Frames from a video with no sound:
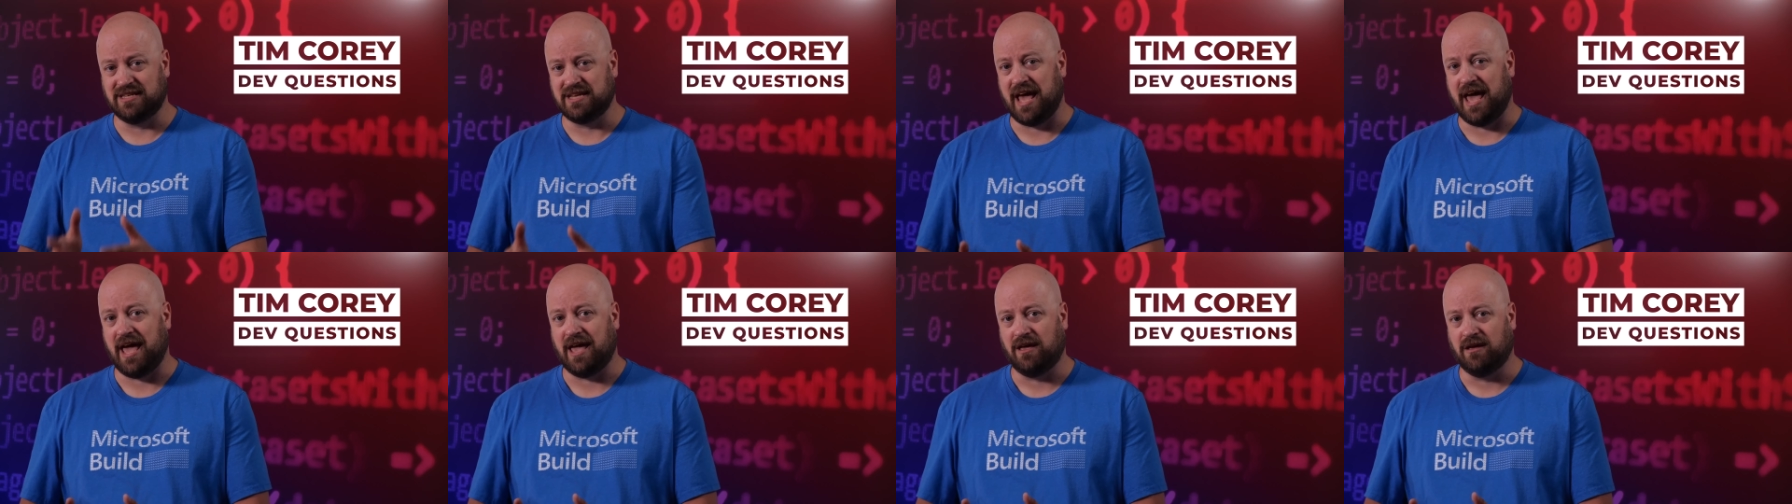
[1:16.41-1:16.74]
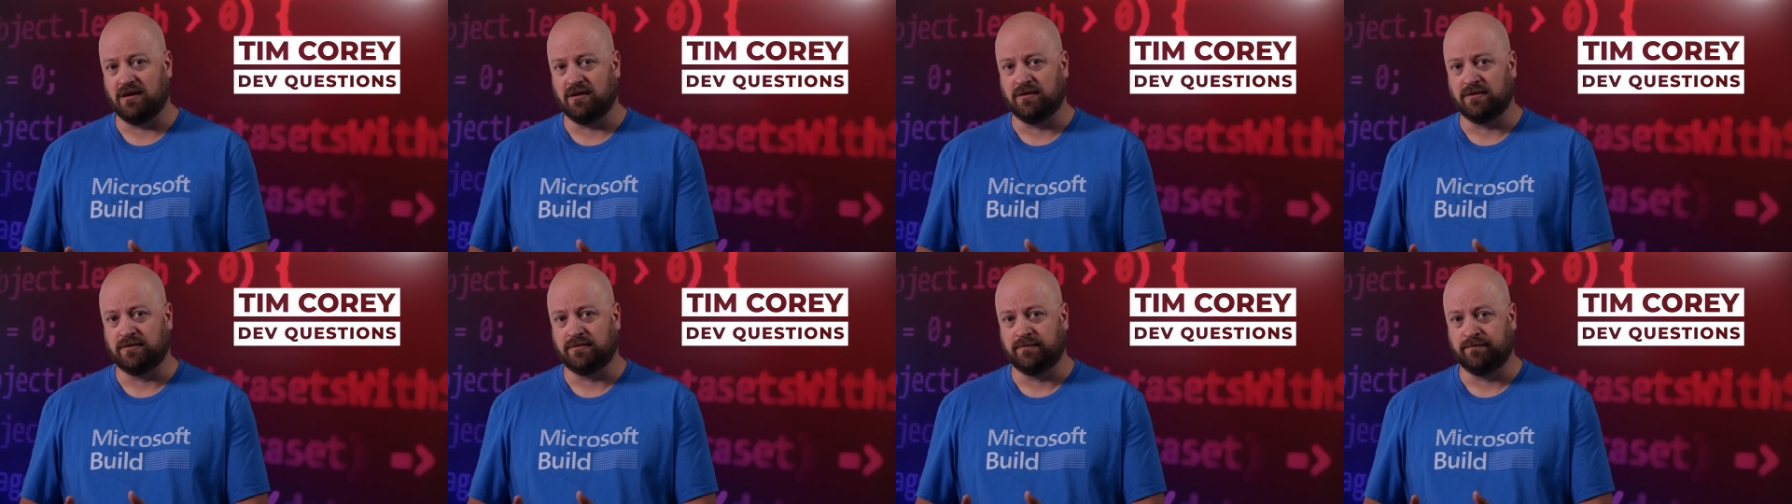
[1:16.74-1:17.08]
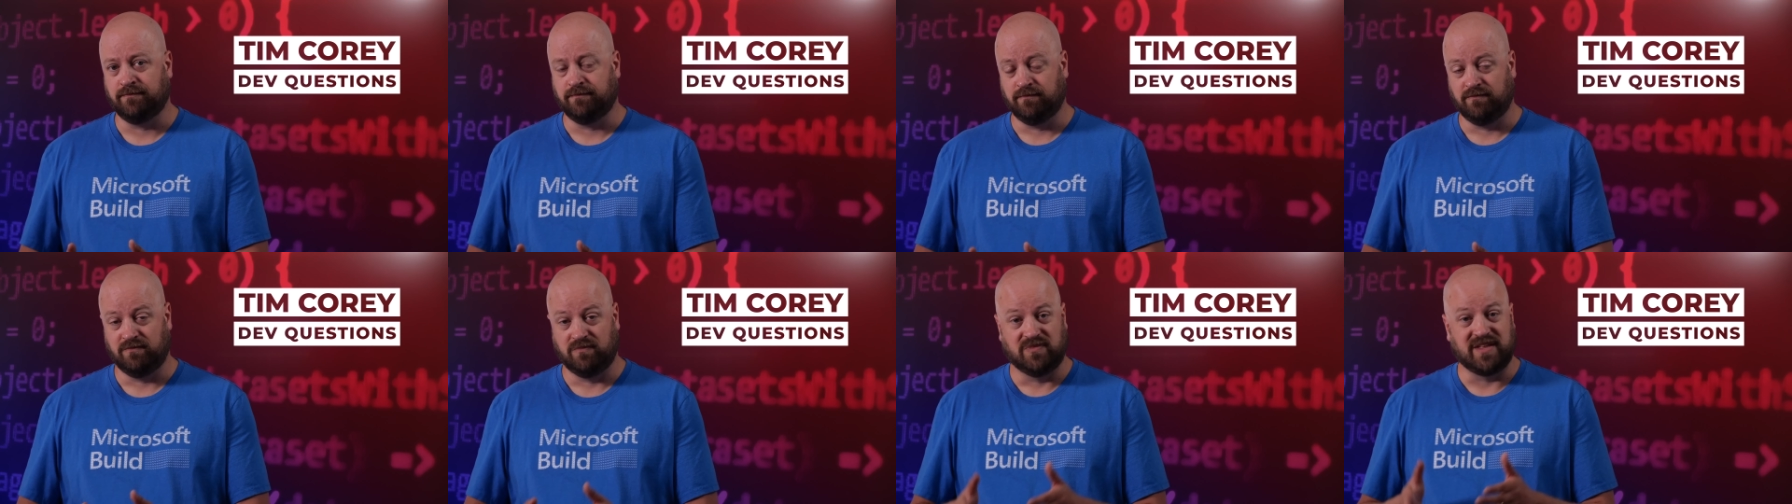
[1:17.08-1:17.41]
today?
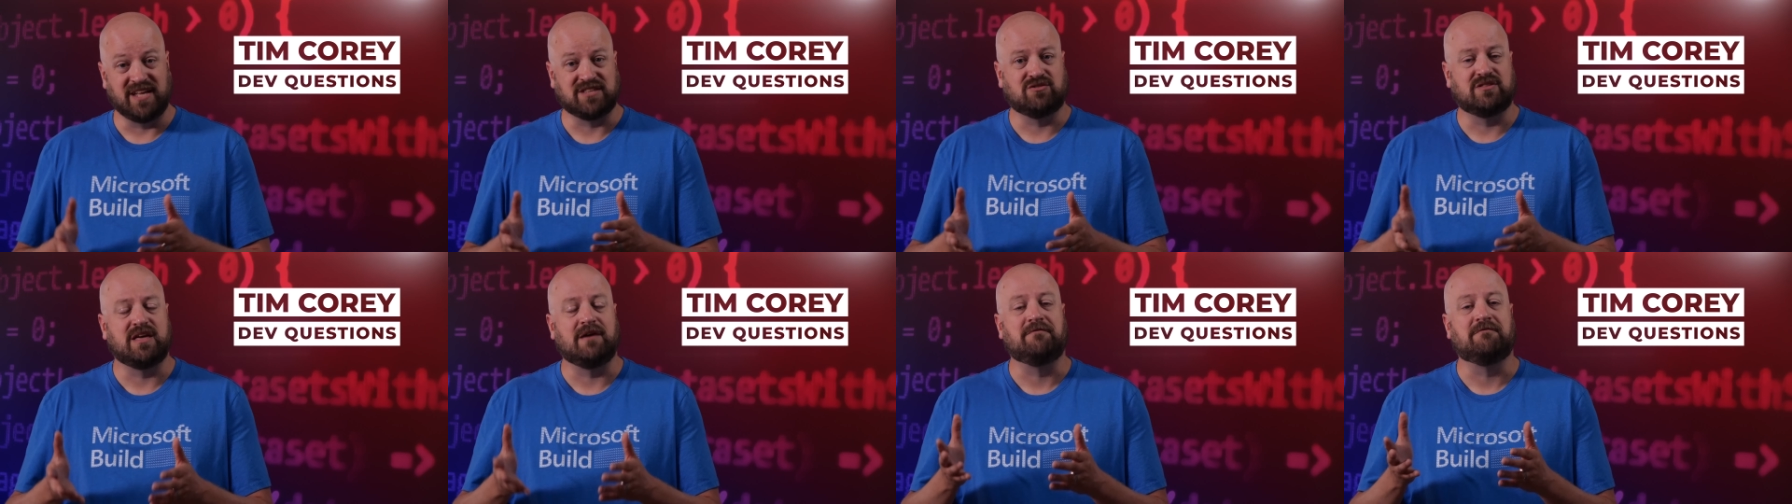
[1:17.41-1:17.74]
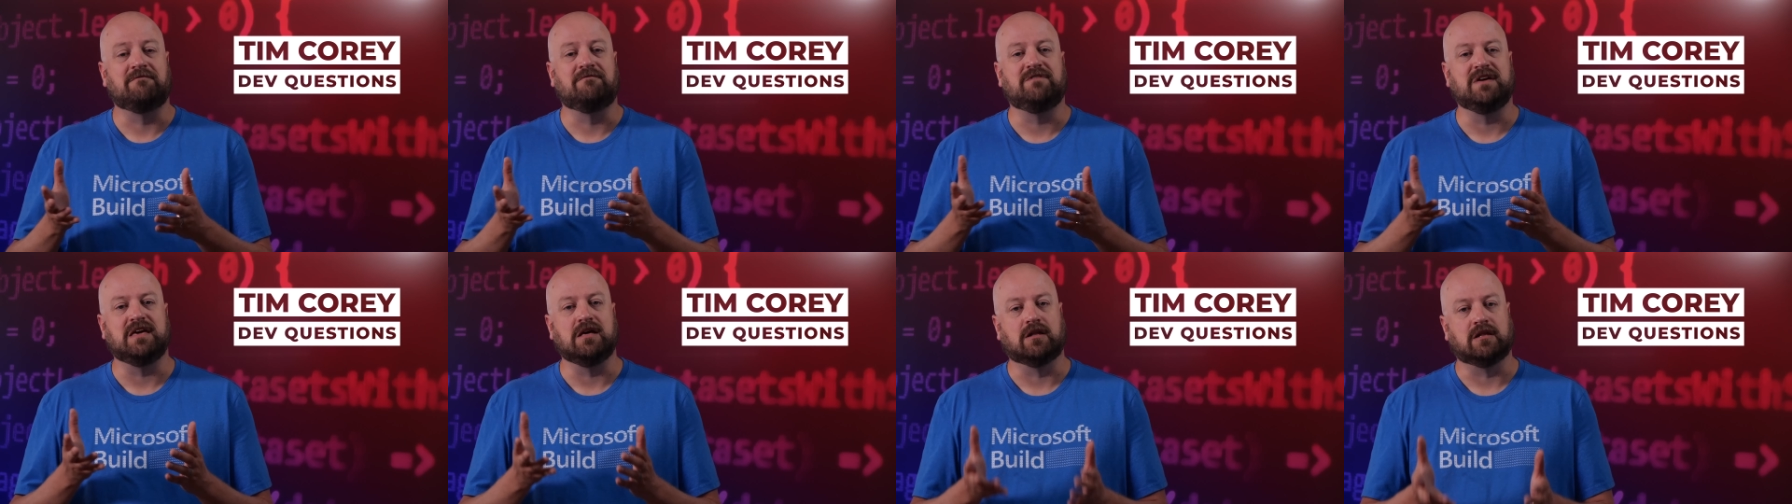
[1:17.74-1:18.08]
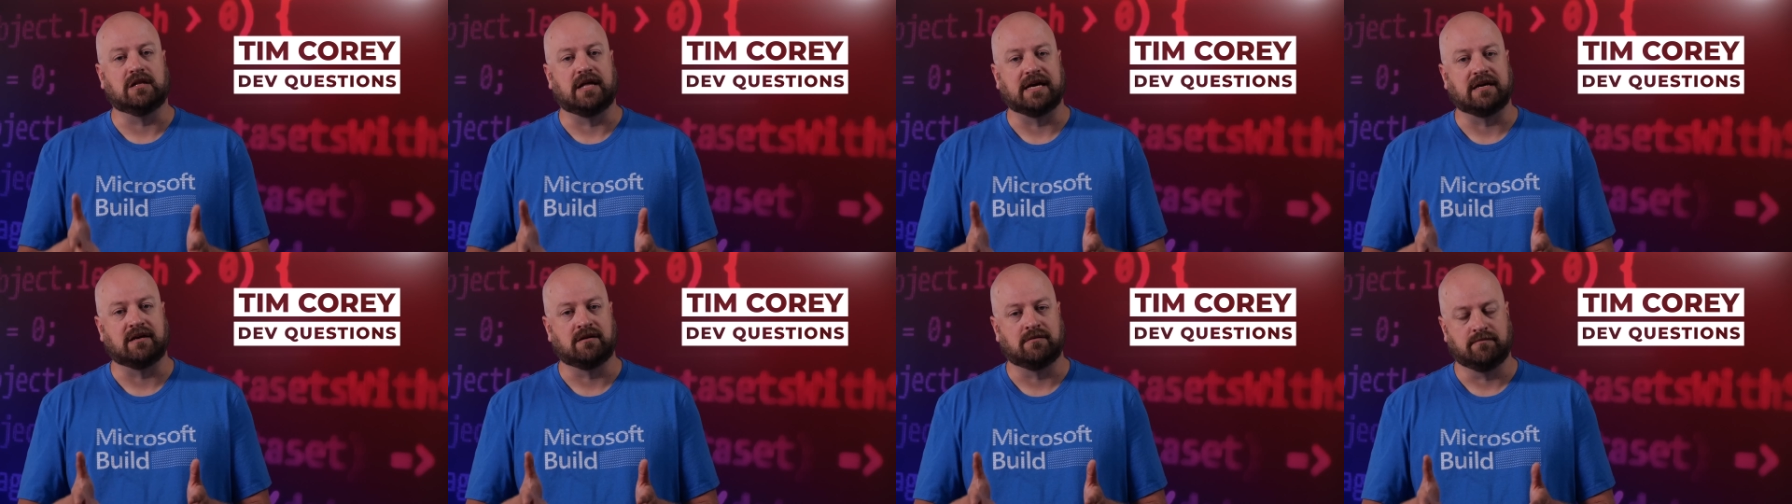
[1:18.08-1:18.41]
That's what they
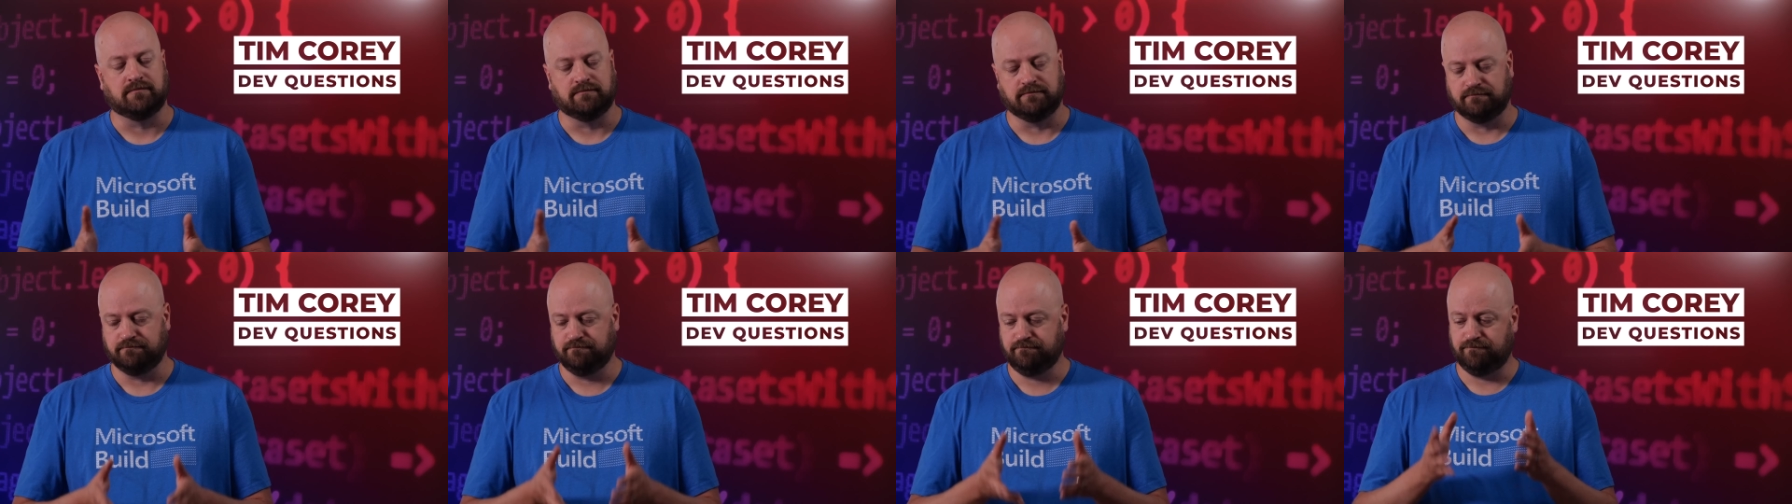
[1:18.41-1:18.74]
feel like.